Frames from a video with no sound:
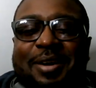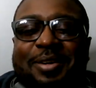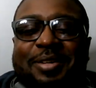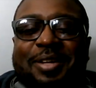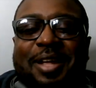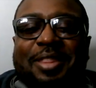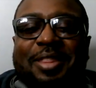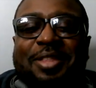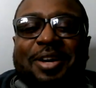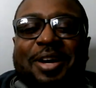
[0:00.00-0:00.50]

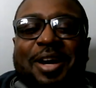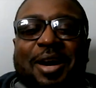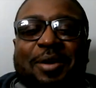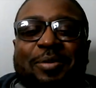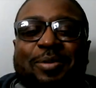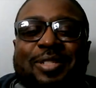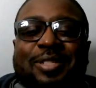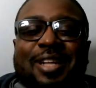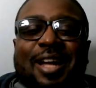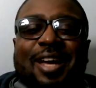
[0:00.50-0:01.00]
they thought I
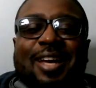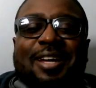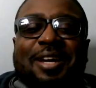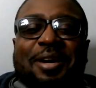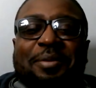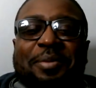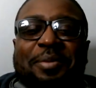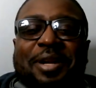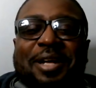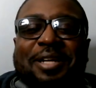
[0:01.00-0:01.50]
was like
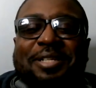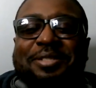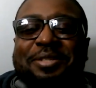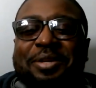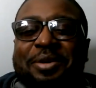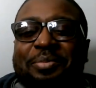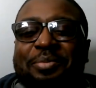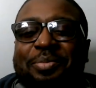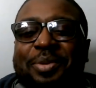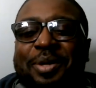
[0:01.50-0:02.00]
coming at
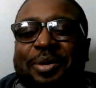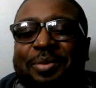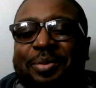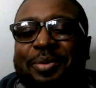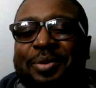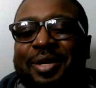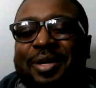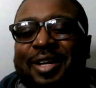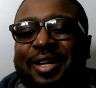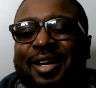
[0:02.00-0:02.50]
certain people,